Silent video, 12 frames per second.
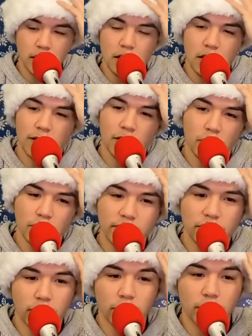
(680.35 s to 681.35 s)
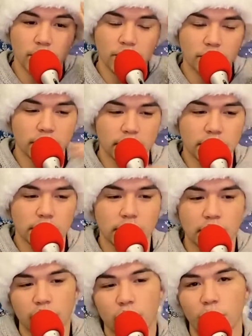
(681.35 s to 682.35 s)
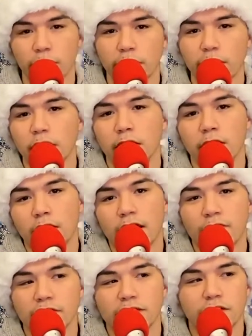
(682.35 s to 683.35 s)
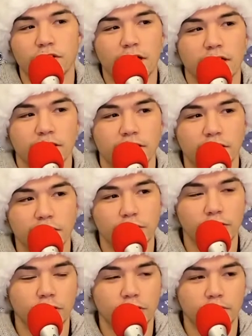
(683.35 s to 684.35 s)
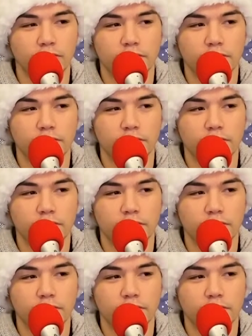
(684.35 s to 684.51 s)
And then I'll leave the room and do the corny haven't seen you guys in a year joke.